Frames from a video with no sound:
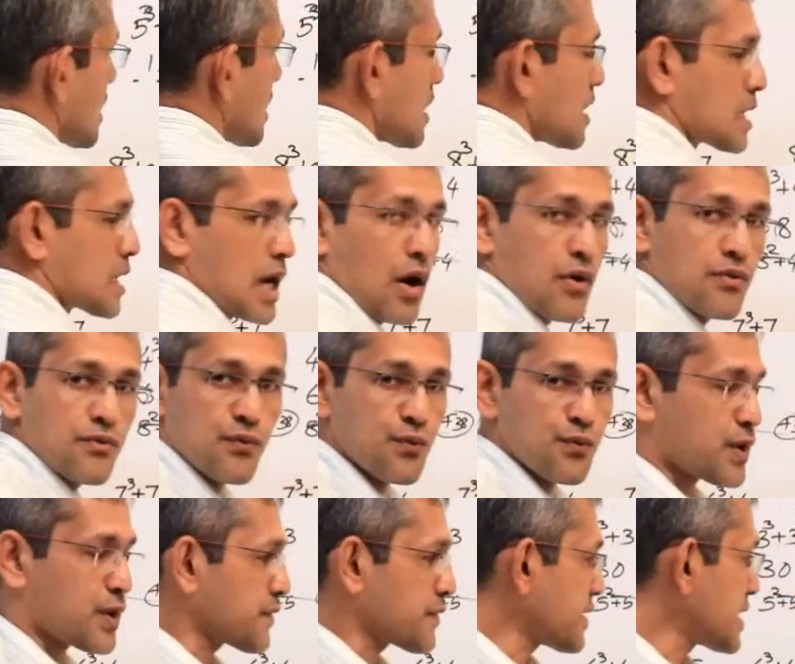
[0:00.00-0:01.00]
Now,
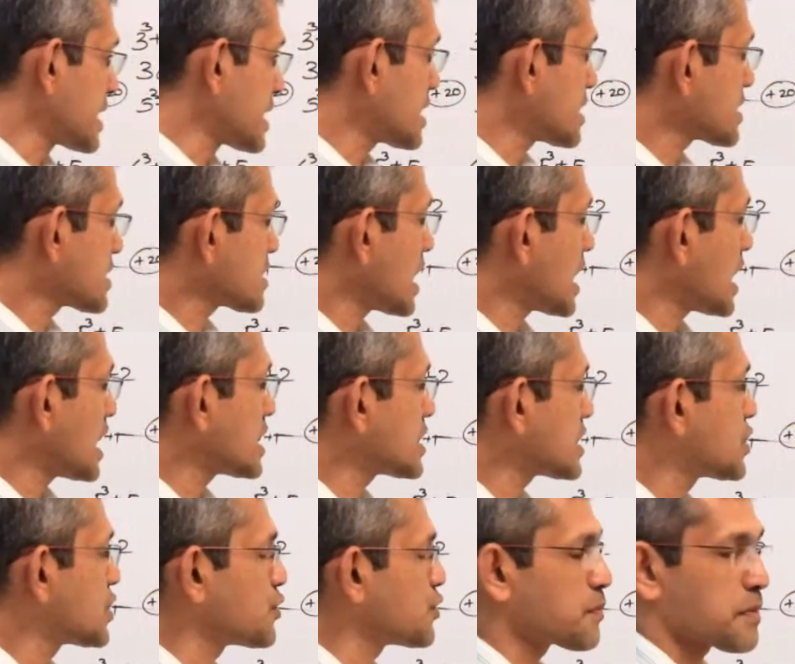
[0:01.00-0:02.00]
what we need is
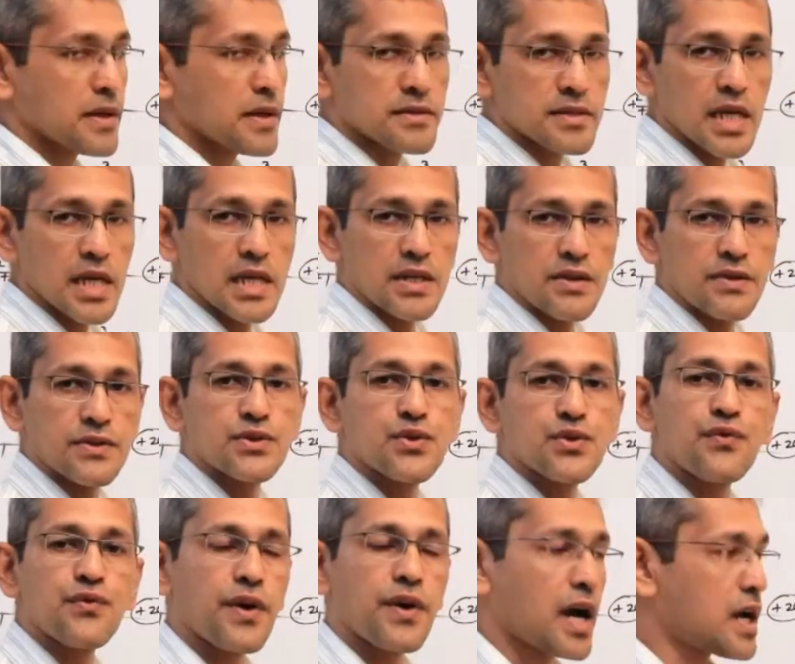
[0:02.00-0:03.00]
8 cube plus 8.
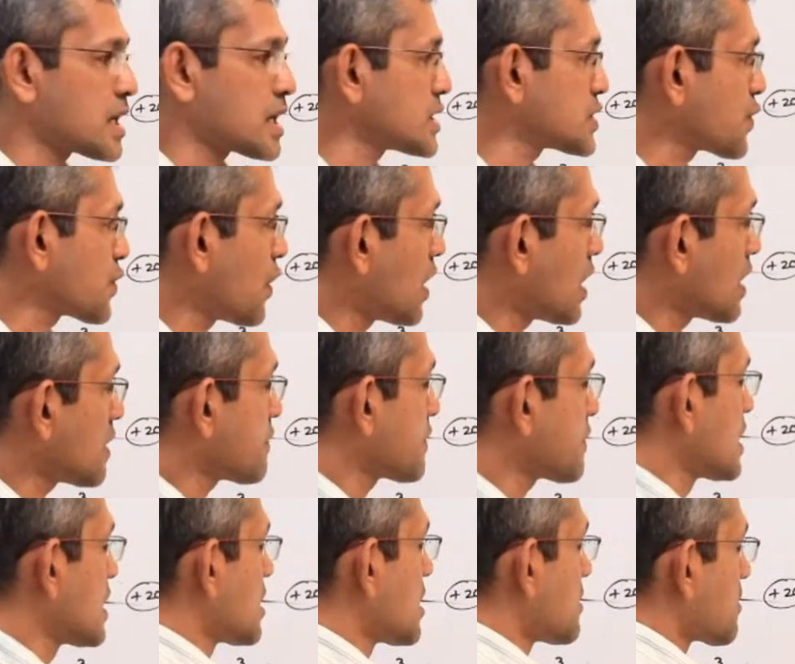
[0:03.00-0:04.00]
So
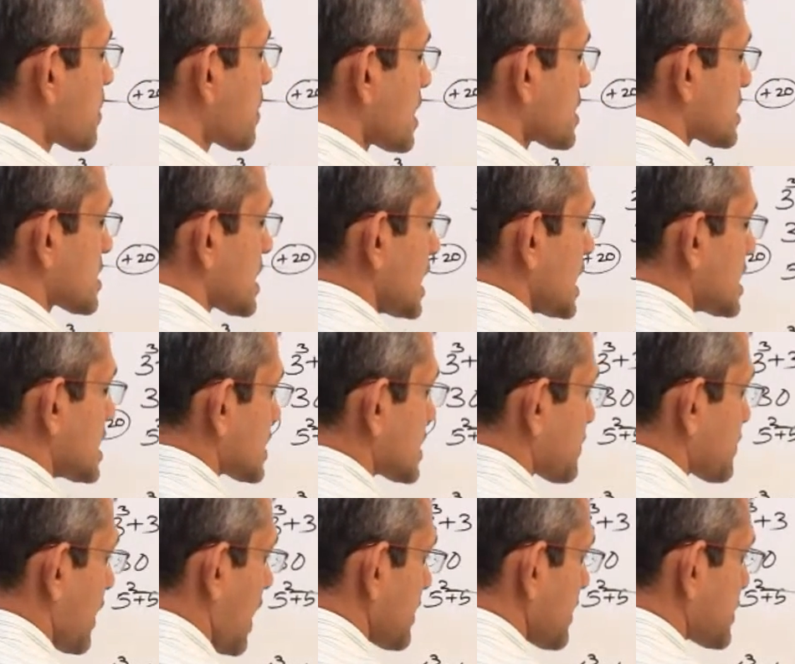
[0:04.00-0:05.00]
512 plus 8 is
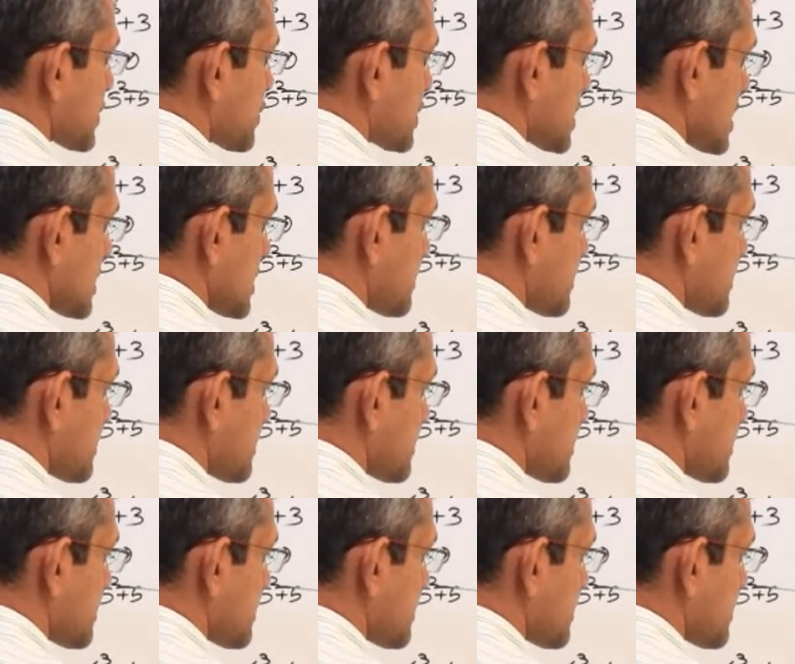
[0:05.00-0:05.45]
520.